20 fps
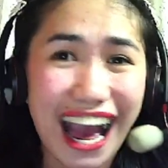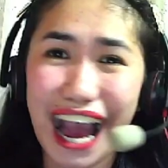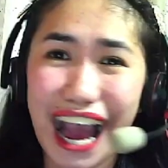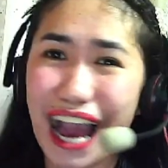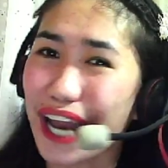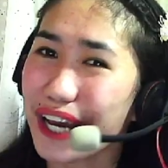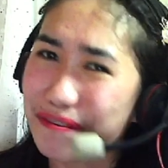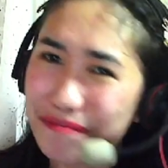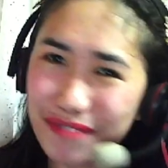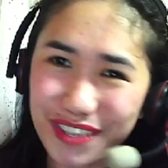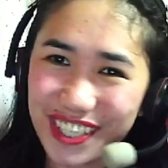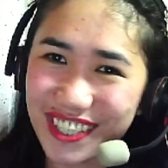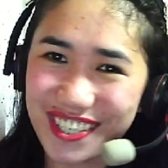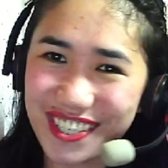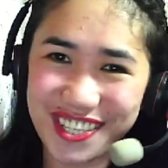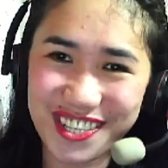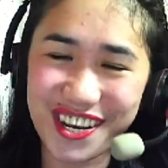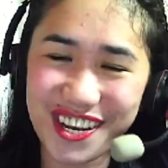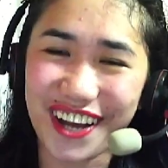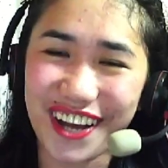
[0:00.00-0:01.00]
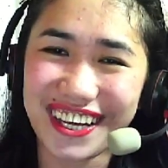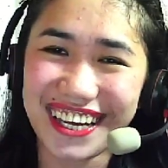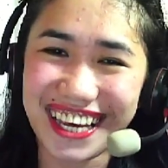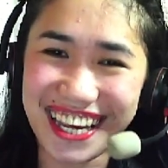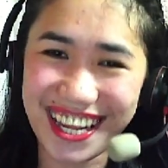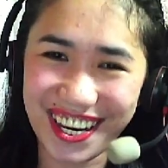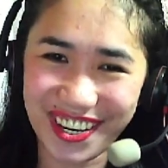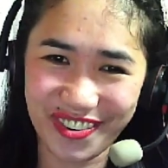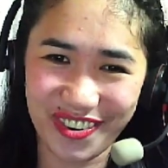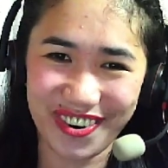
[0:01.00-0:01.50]
I'm not stuck
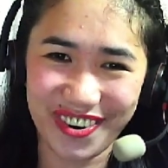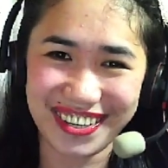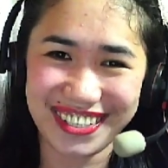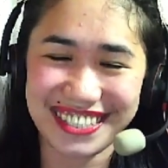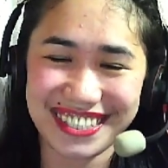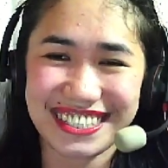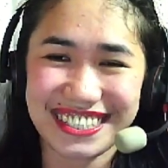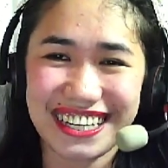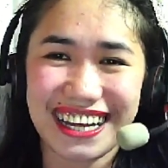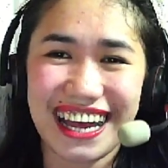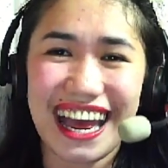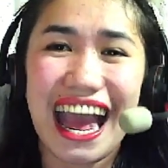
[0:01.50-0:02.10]
indoors.